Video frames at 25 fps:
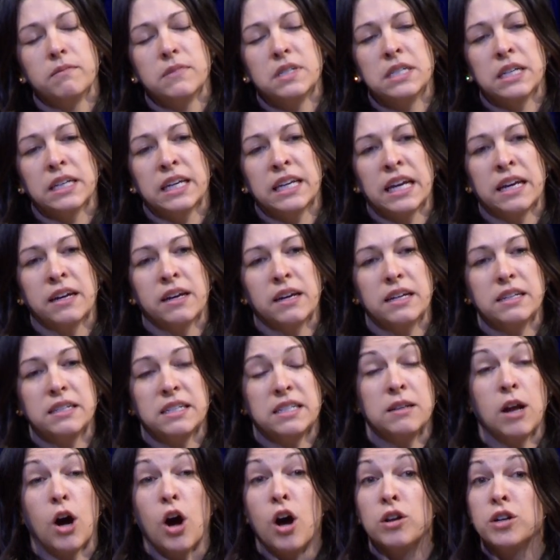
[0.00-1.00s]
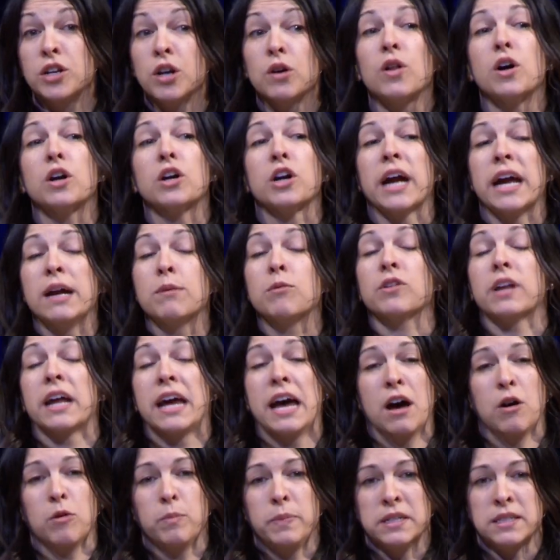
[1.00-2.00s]
to get no longer able to
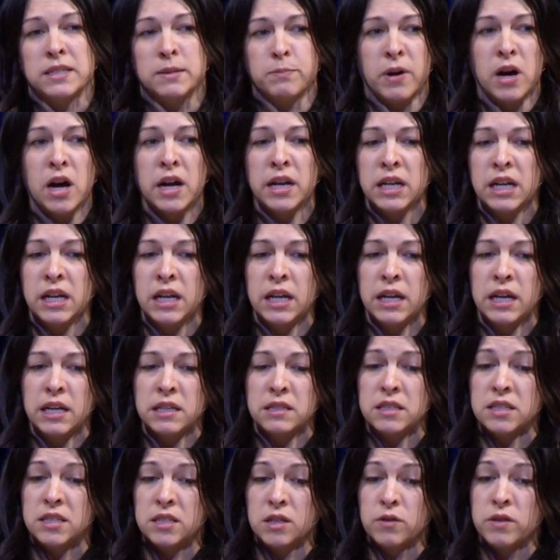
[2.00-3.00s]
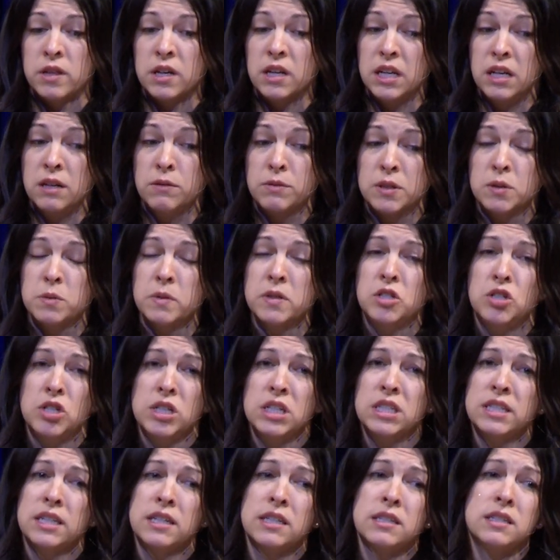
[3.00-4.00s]
help his body, and so that he was with
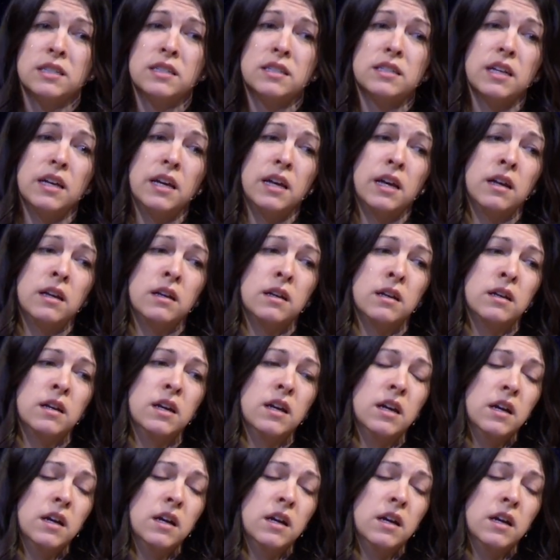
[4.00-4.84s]
Jesus. And